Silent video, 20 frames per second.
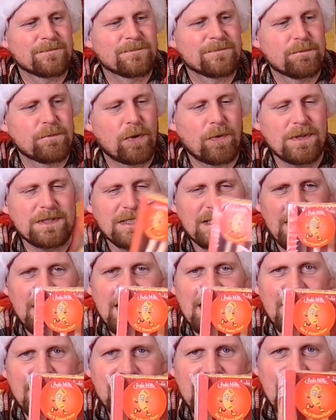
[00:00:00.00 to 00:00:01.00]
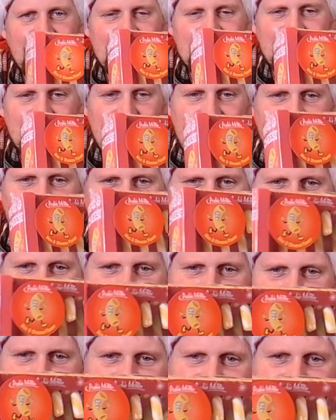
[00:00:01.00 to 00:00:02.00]
But once again, I think it's gonna have like just
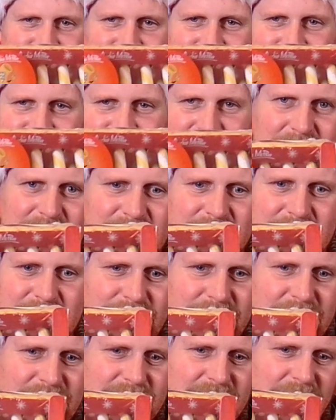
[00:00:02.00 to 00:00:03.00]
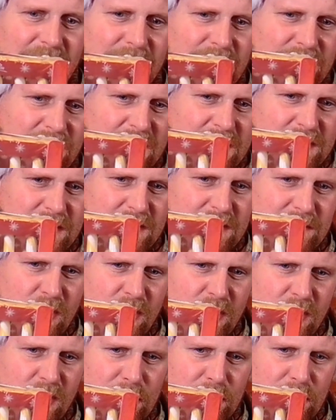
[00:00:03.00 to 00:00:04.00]
a subtle hint of it. I don't think it's gonna be
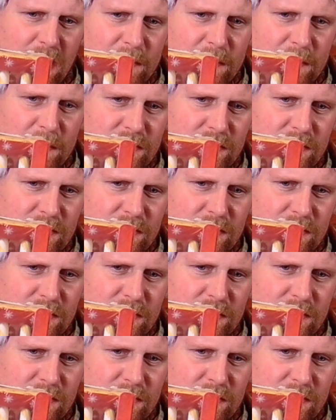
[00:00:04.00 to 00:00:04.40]
overwhelming or